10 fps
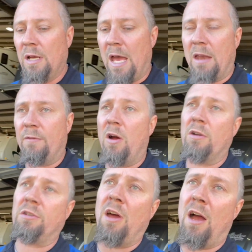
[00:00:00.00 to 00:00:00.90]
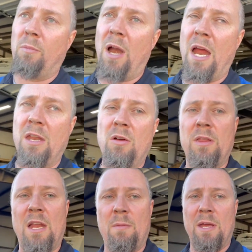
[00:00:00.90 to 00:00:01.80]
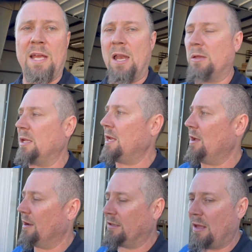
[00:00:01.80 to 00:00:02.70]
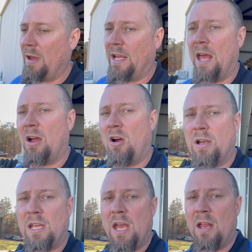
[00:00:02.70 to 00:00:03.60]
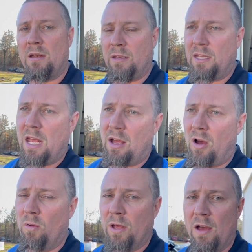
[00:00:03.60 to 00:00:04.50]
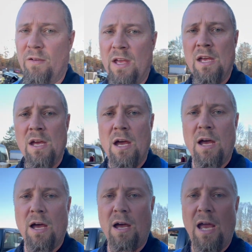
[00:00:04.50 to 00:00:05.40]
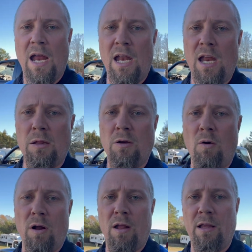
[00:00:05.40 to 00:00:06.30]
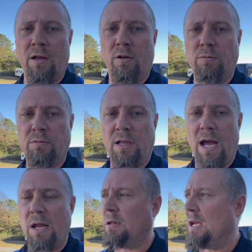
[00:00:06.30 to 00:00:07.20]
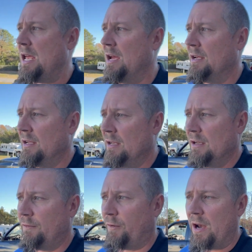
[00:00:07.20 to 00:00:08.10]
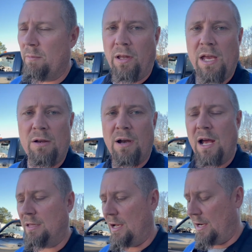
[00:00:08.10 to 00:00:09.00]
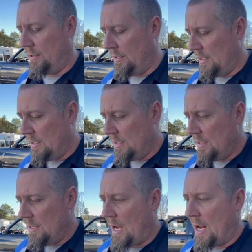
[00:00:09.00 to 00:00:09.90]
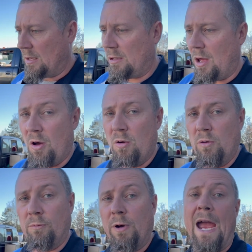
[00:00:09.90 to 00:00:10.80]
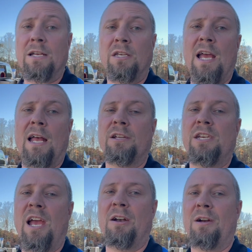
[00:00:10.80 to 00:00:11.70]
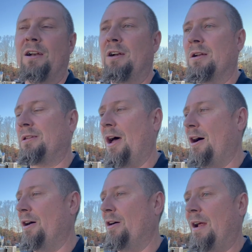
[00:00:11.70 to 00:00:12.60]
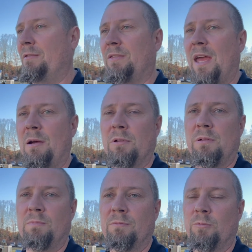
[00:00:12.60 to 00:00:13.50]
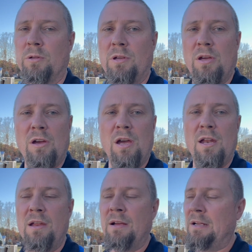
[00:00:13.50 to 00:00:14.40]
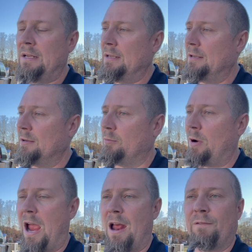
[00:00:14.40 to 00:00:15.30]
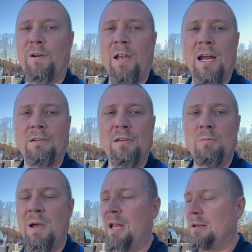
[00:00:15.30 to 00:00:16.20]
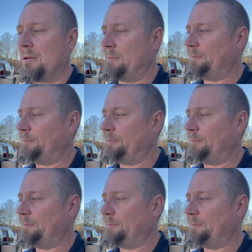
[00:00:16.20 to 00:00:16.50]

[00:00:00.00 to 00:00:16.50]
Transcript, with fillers: out of our stock, brand new, and that I've been kind of sitting on because they've been kind of hard to get to get a hold of. Uh, and it is going on that little Class C Freedom Elite right there. And so we actually got the generator installed. Everything was was good. Ran for like two minutes